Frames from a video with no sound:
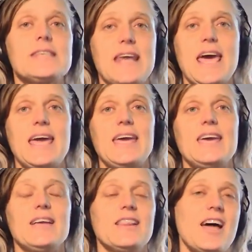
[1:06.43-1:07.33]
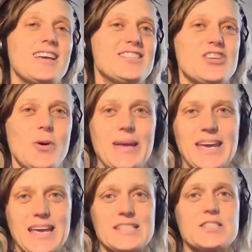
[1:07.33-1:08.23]
today like it's
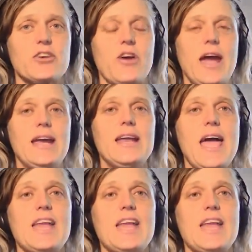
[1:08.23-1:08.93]
going against the grain,